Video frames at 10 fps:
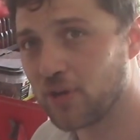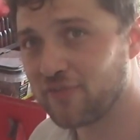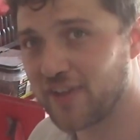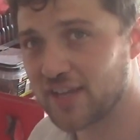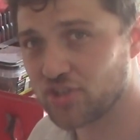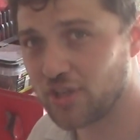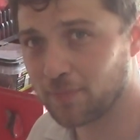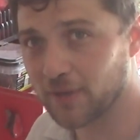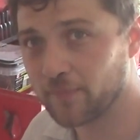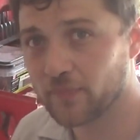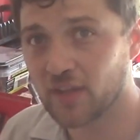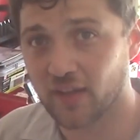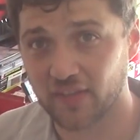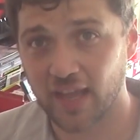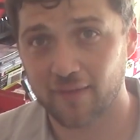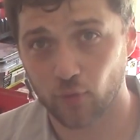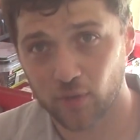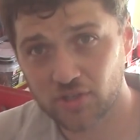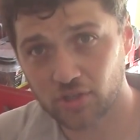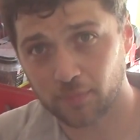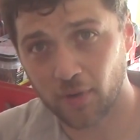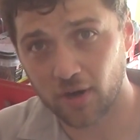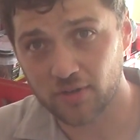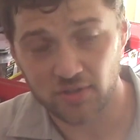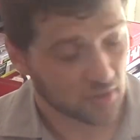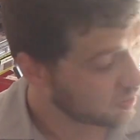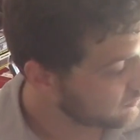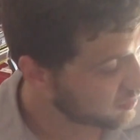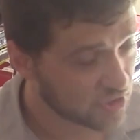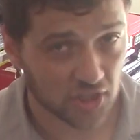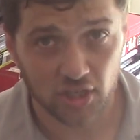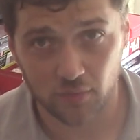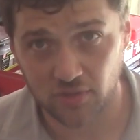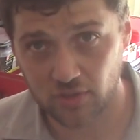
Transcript: pretty fast shipping and they have original parts for the genuine